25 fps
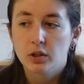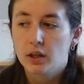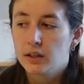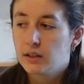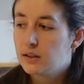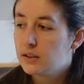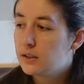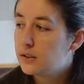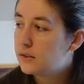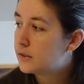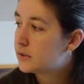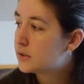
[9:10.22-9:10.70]
trying to
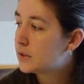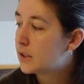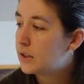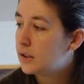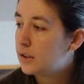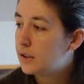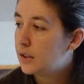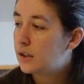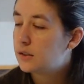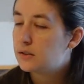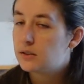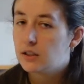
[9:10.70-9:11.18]
think if there's
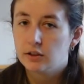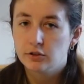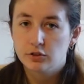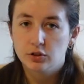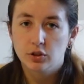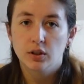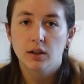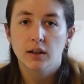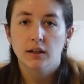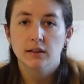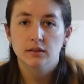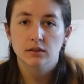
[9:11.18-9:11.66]
anything else. I'll show
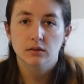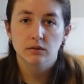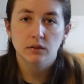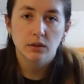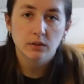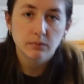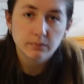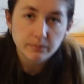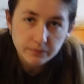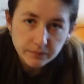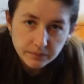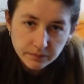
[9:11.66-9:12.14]
you guys the
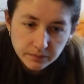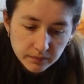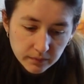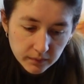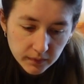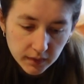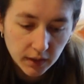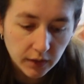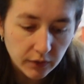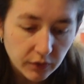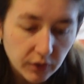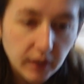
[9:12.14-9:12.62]
room.
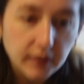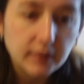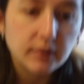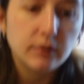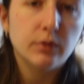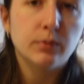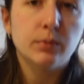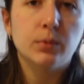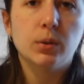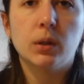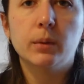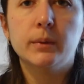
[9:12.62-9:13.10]
You guys a
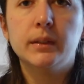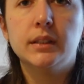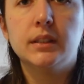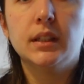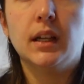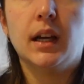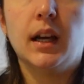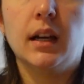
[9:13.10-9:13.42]
room tour. We still